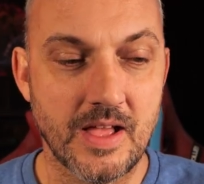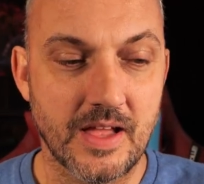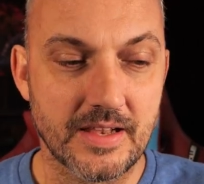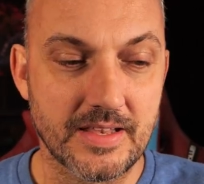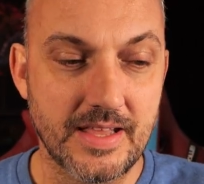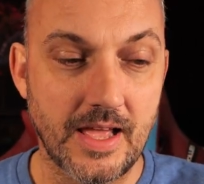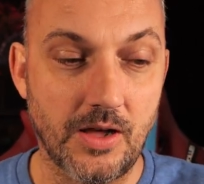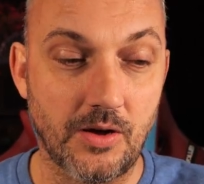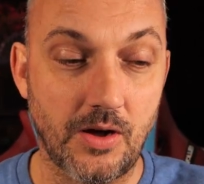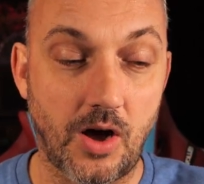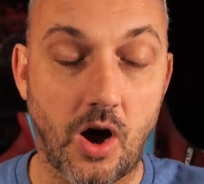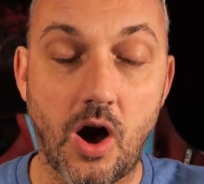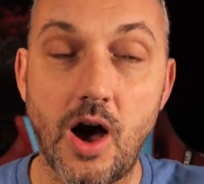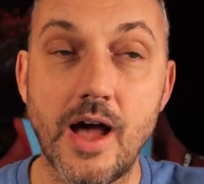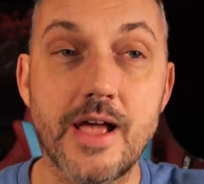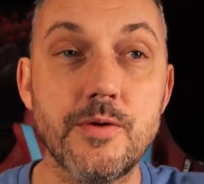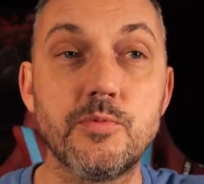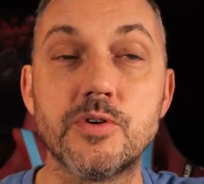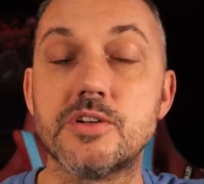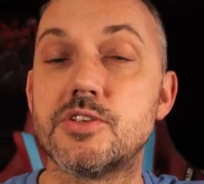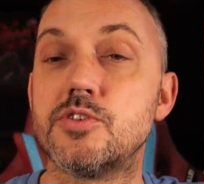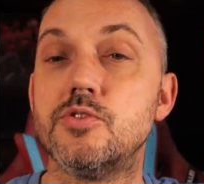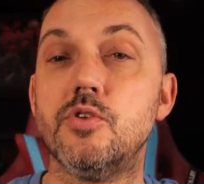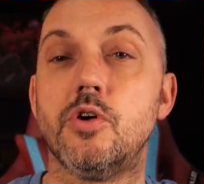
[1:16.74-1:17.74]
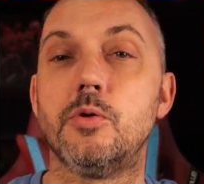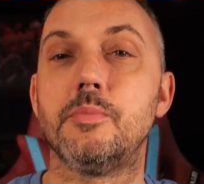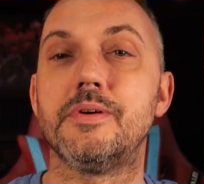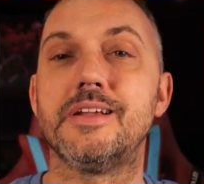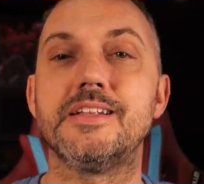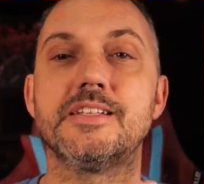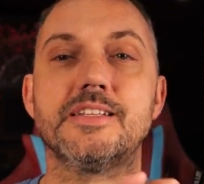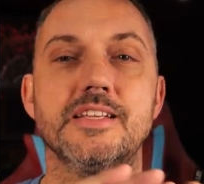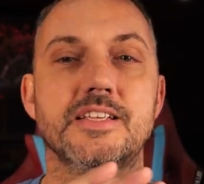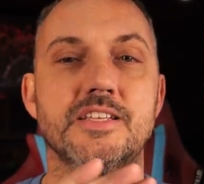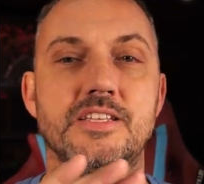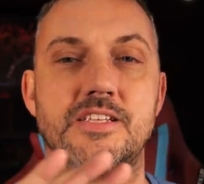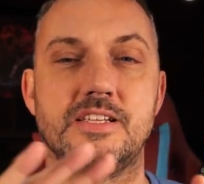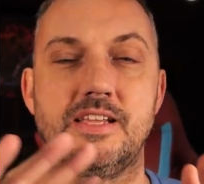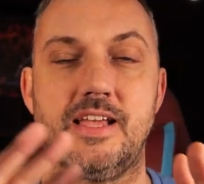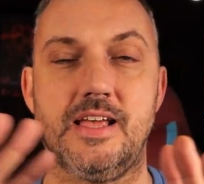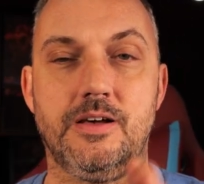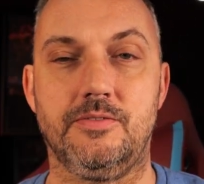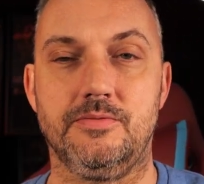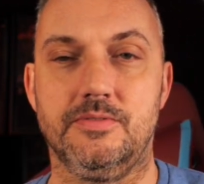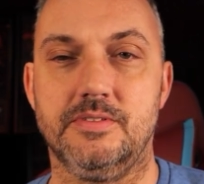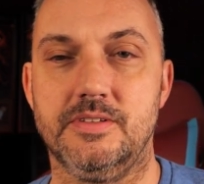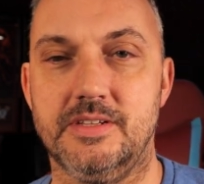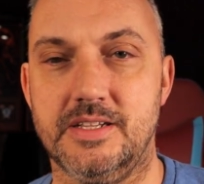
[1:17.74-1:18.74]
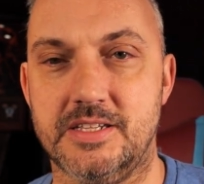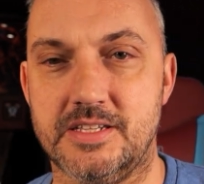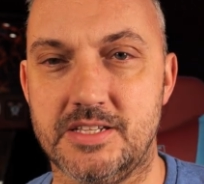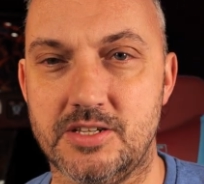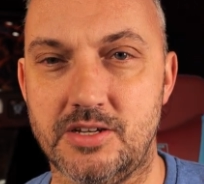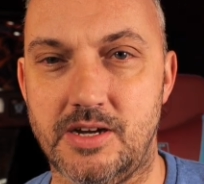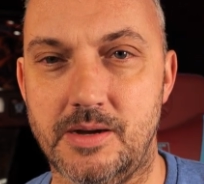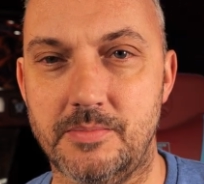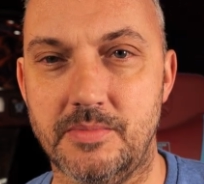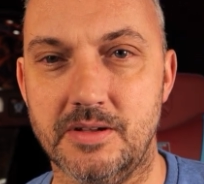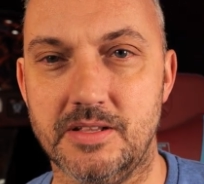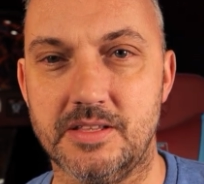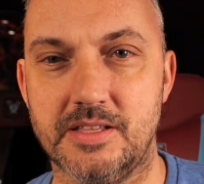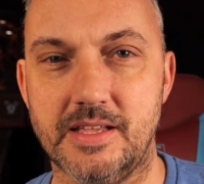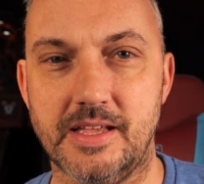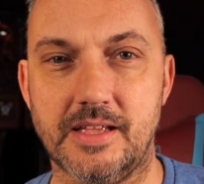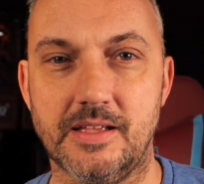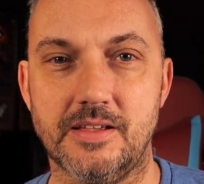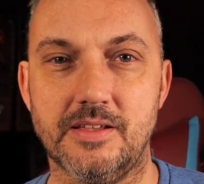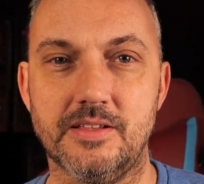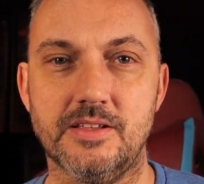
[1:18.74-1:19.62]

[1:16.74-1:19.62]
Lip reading: Now, I would normally discount this type of thing.